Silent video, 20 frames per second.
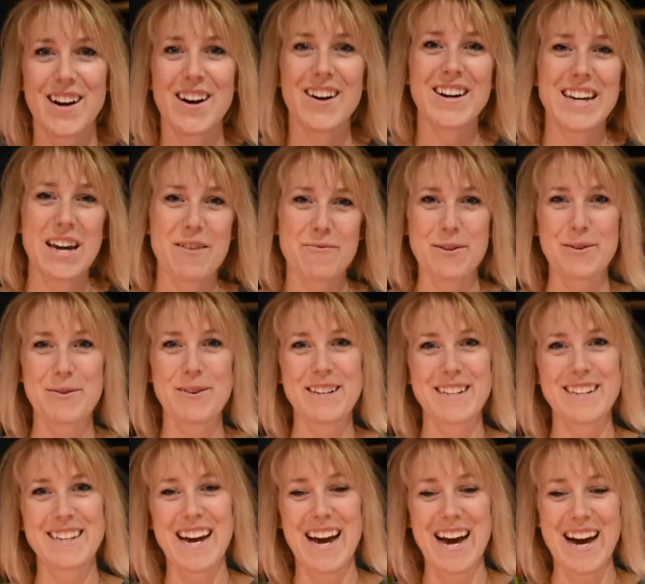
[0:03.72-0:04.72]
Hi
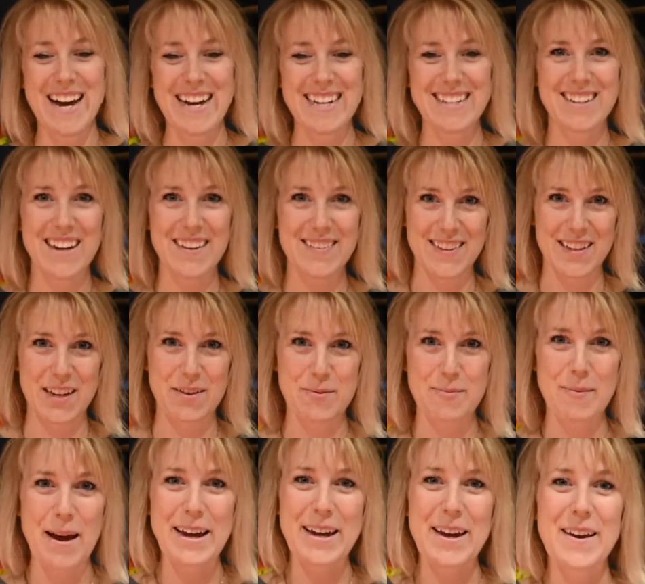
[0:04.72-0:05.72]
everyone, Jessica
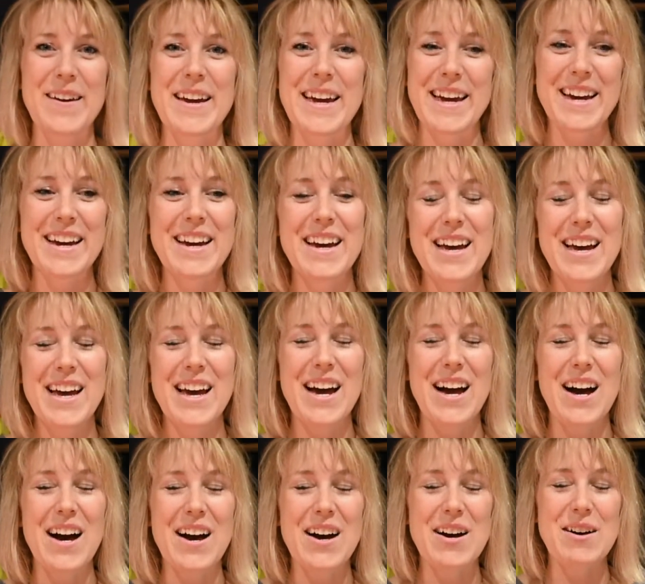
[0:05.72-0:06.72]
from Eqco here.
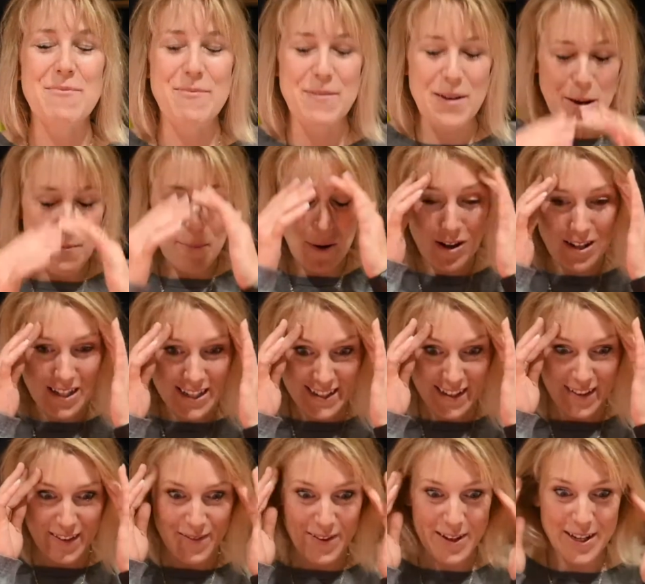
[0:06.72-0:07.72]

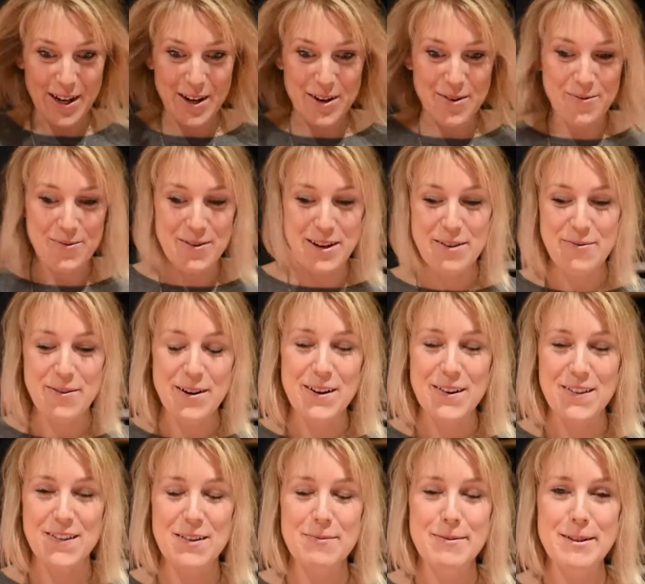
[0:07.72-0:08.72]
Apologies if I go really
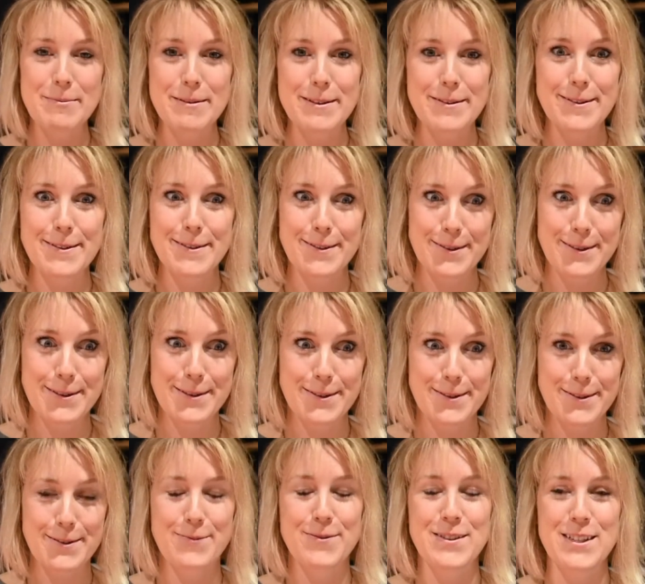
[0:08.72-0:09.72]
fast. I've made about
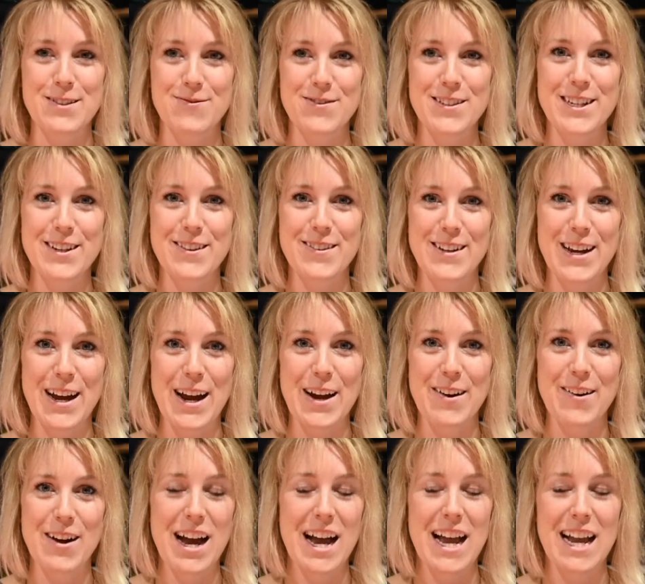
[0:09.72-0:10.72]
6 of these videos
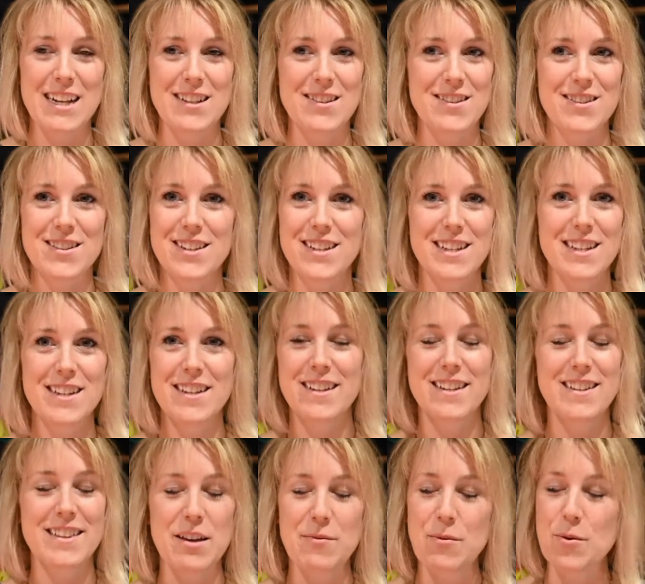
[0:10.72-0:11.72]
now and
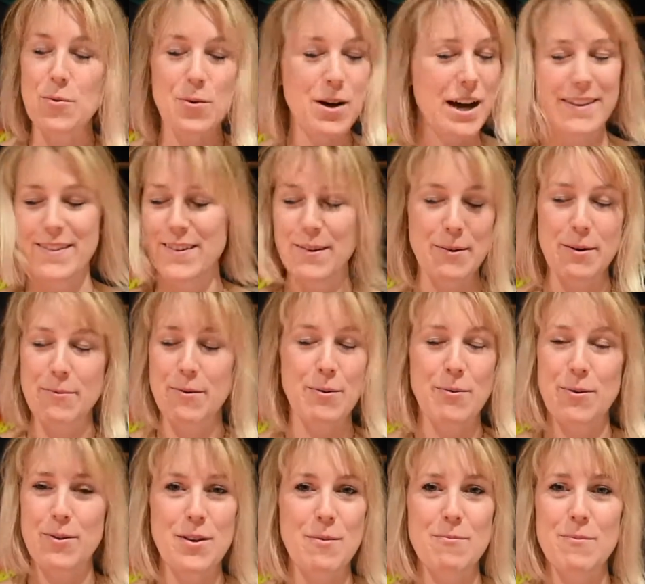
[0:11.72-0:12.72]
they've all had something
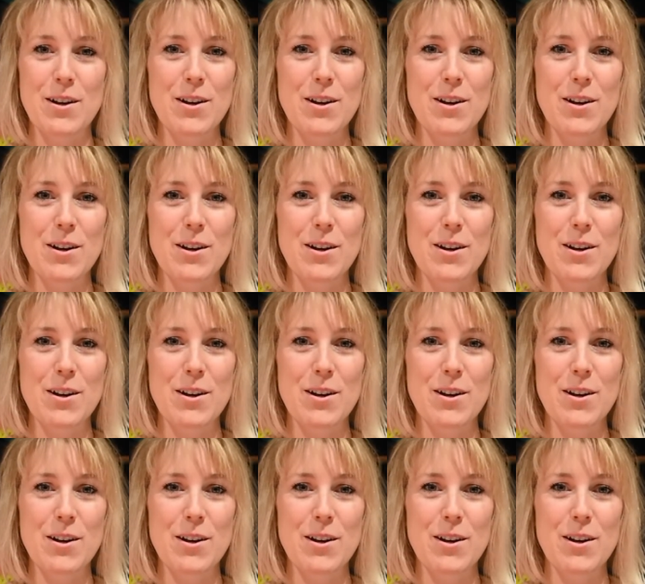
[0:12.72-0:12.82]
wrong with them.